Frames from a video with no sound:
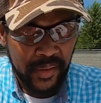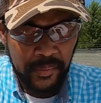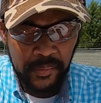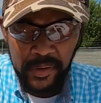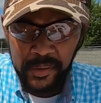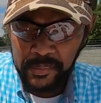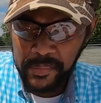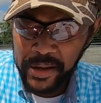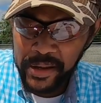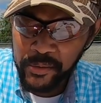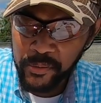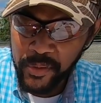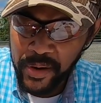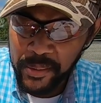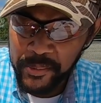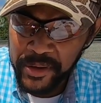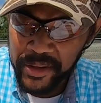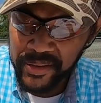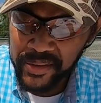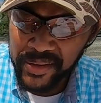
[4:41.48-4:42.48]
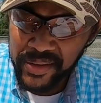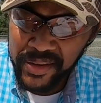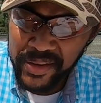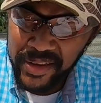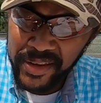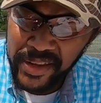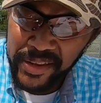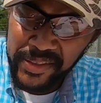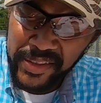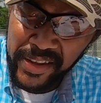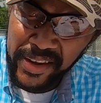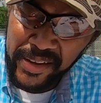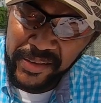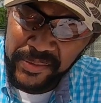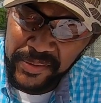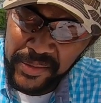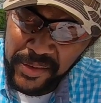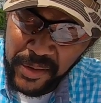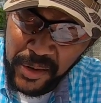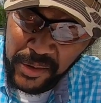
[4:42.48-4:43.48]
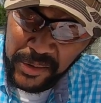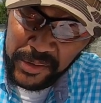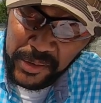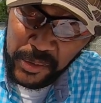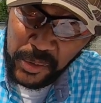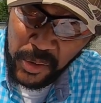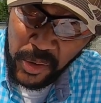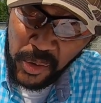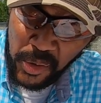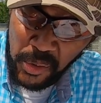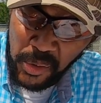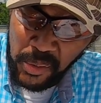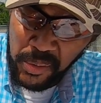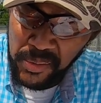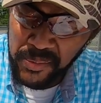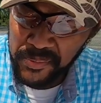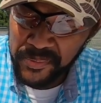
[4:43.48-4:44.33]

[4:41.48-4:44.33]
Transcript: Put my grommet in that little hole.